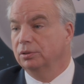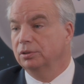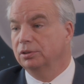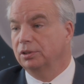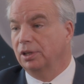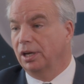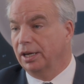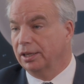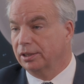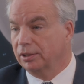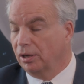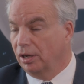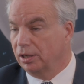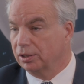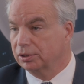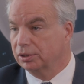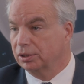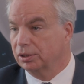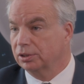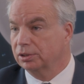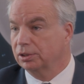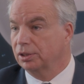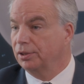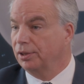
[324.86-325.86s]

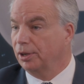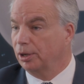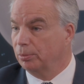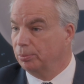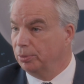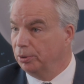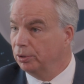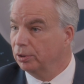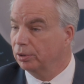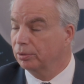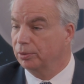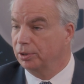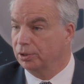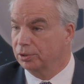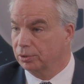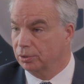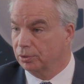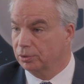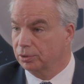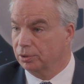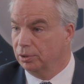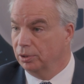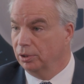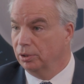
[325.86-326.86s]
diagnostics and therapeutic
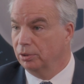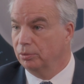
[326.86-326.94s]
research,